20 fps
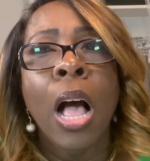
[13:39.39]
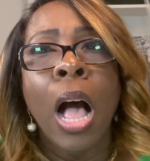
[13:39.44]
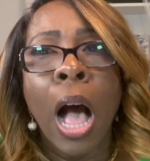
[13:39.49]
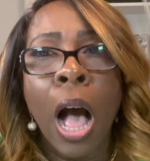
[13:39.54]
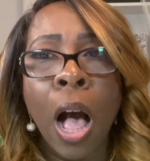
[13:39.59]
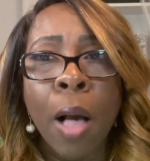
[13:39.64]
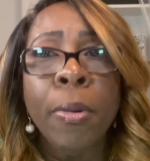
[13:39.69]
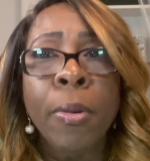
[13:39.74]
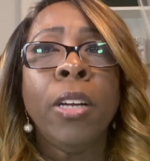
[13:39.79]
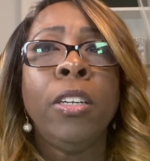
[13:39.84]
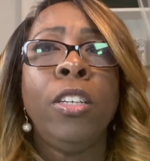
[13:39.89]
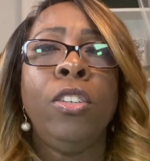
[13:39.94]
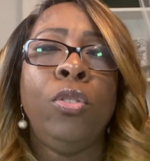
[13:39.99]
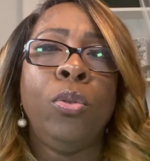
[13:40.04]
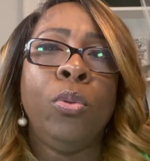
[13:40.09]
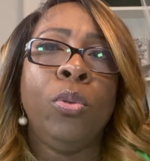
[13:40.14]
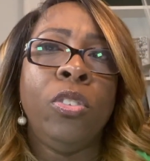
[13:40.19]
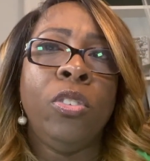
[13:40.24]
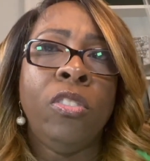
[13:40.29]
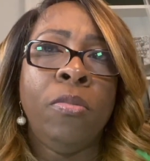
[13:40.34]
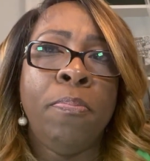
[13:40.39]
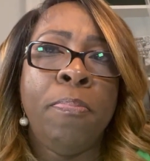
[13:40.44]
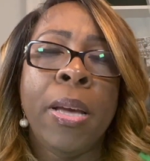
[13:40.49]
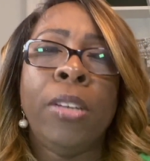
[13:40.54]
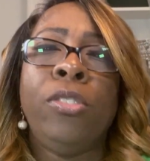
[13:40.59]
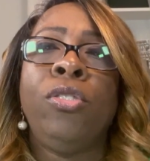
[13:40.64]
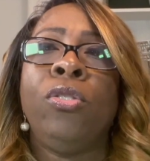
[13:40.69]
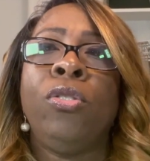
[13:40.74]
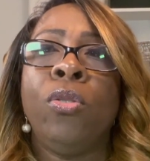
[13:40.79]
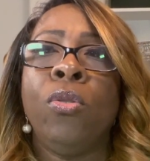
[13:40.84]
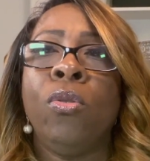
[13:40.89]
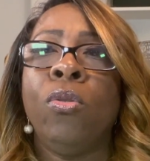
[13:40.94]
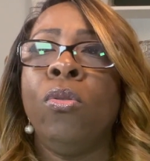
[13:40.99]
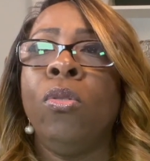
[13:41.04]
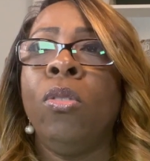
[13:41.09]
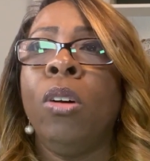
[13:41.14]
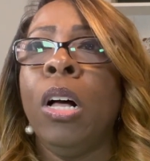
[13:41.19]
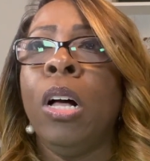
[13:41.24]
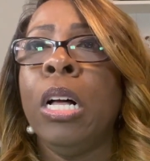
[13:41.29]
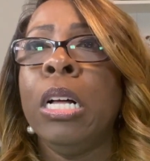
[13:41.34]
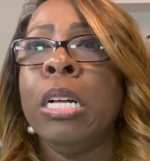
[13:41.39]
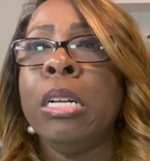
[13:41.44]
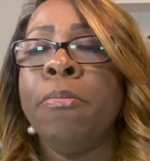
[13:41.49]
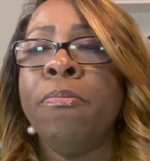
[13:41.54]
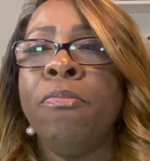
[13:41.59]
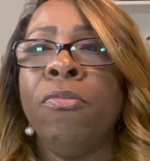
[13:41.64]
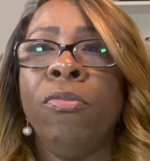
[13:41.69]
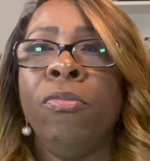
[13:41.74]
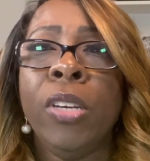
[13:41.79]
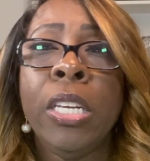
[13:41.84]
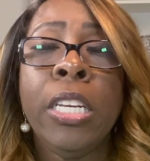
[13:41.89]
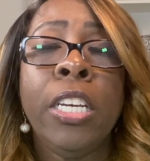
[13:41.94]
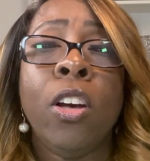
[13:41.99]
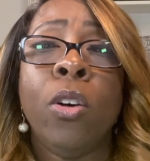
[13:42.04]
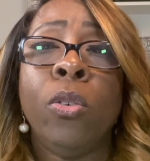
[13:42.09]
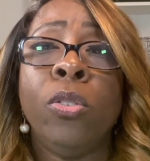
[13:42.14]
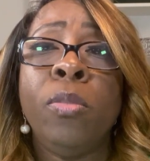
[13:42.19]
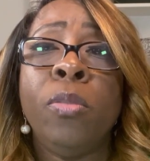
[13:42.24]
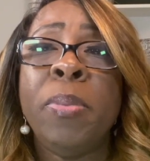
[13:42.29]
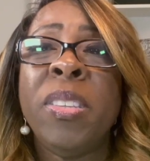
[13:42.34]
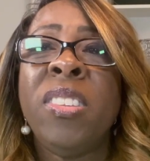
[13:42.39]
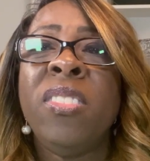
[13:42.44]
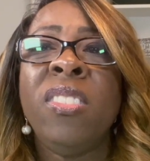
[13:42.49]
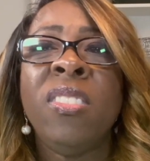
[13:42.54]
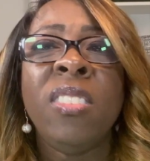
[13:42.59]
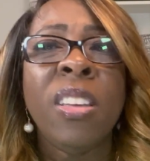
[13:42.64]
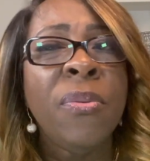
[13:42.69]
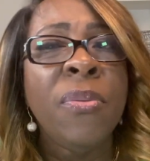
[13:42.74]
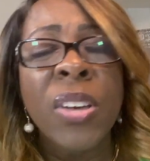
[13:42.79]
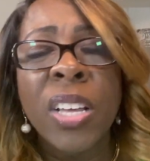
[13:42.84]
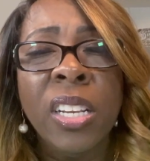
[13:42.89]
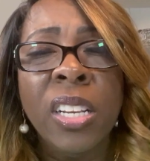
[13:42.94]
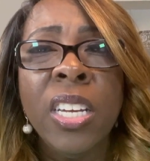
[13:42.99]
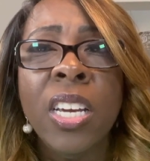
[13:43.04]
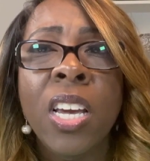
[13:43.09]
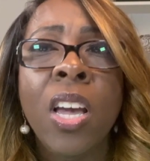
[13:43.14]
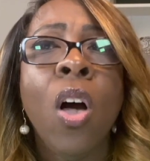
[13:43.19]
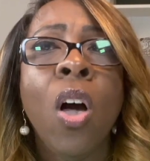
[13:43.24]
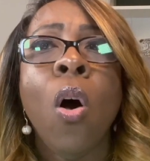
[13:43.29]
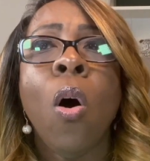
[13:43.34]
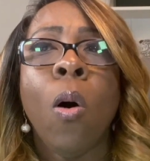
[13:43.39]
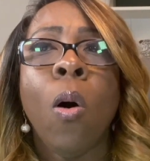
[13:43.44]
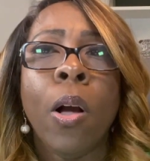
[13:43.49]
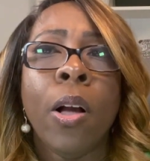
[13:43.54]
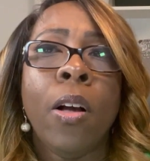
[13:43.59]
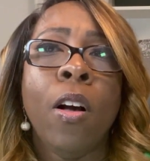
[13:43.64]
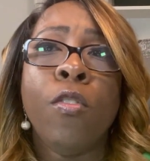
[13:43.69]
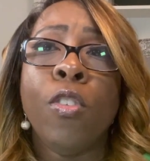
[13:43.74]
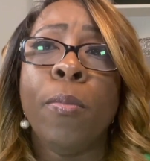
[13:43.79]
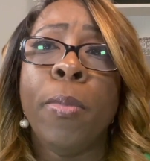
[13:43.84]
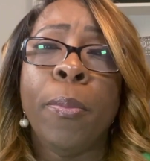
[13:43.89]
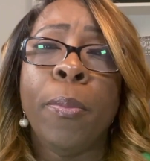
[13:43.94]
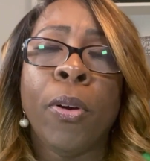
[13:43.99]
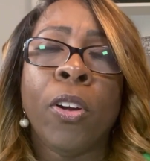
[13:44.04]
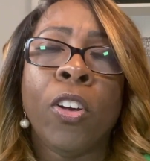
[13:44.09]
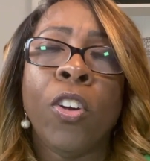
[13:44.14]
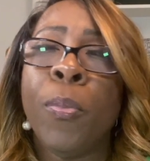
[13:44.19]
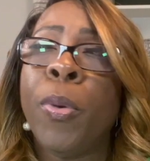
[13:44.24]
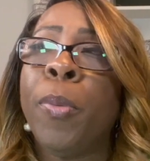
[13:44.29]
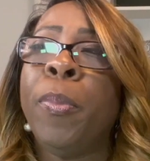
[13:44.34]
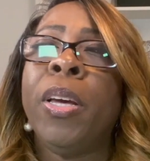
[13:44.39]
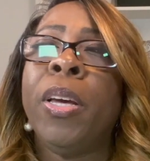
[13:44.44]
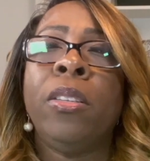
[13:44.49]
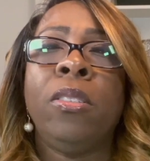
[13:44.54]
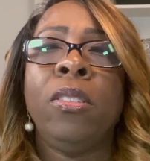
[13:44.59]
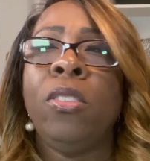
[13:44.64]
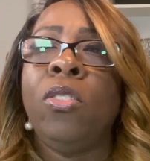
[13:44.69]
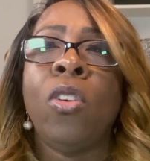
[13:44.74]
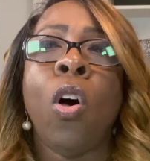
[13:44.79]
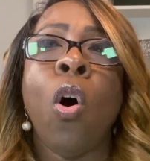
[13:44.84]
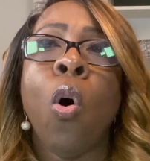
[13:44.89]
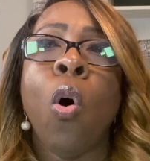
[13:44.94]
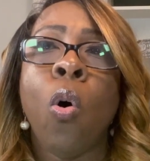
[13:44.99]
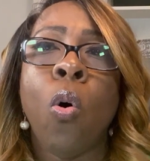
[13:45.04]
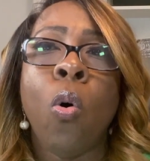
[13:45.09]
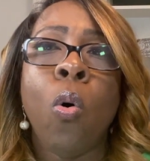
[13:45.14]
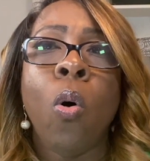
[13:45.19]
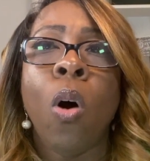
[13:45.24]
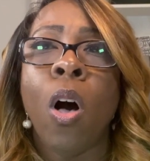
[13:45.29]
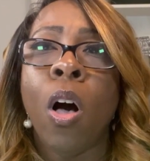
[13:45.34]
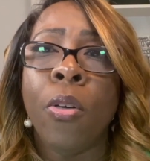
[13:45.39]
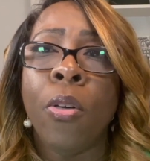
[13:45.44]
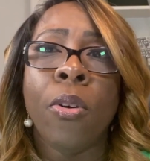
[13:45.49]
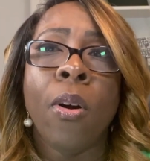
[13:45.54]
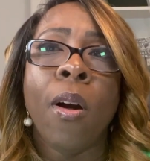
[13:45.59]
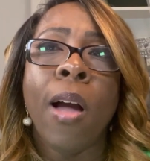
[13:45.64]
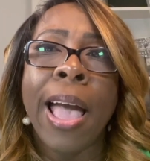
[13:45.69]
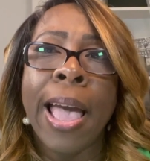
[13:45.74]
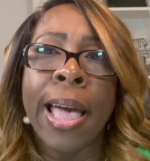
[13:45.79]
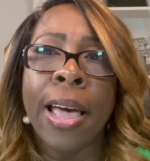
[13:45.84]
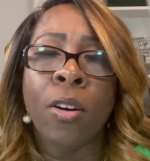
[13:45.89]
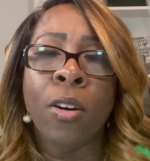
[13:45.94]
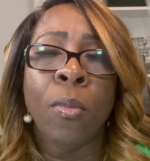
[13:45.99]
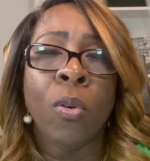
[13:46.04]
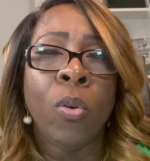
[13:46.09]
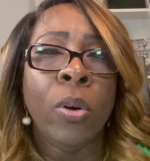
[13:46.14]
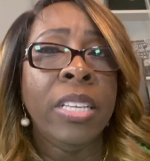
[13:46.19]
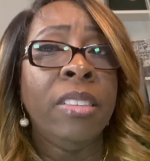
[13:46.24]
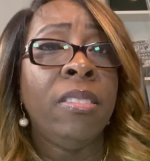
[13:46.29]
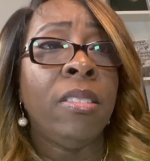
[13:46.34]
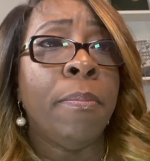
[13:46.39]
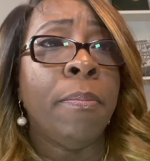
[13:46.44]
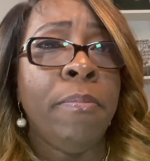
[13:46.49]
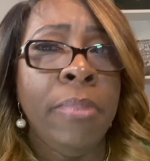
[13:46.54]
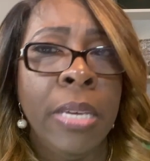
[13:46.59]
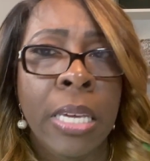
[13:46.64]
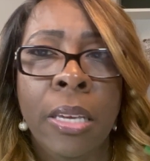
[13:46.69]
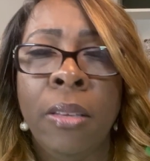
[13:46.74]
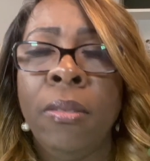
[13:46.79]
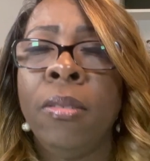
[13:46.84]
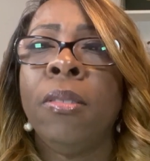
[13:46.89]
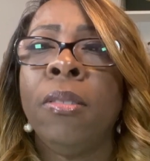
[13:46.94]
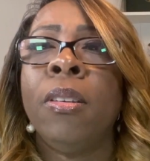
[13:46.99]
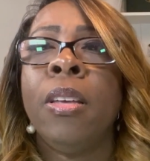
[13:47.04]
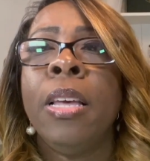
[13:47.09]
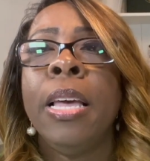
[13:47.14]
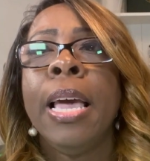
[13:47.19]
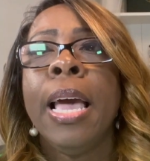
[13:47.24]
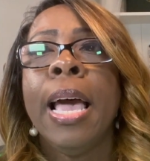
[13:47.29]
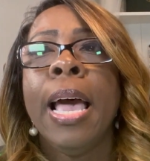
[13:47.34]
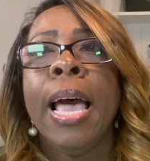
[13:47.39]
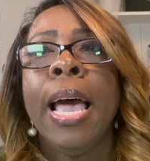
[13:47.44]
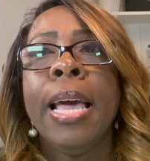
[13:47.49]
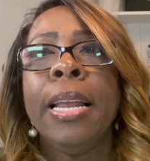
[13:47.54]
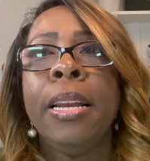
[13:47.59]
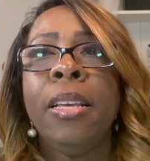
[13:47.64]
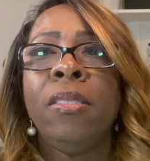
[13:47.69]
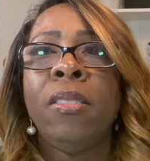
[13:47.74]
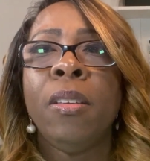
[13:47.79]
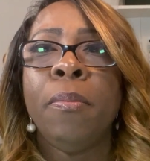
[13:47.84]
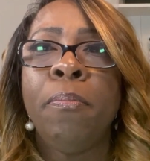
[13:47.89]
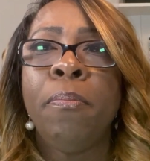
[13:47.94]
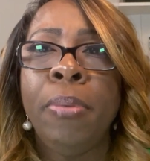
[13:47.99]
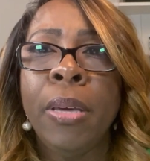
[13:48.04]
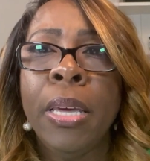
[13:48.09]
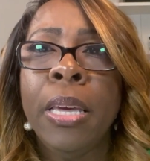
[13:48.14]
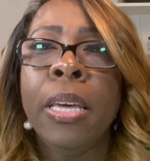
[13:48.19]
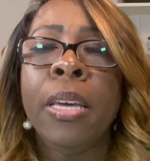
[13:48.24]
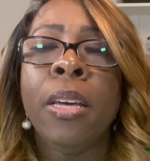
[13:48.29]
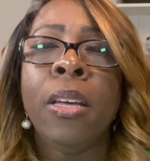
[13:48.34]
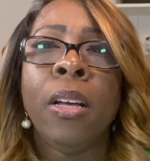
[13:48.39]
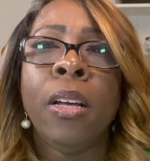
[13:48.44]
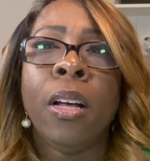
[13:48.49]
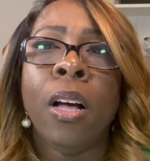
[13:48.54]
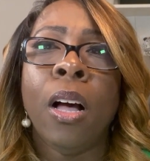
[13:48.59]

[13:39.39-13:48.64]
I'm going to do a special video specifically on government procurement because it's a whole other animal. It's a beast and it's a big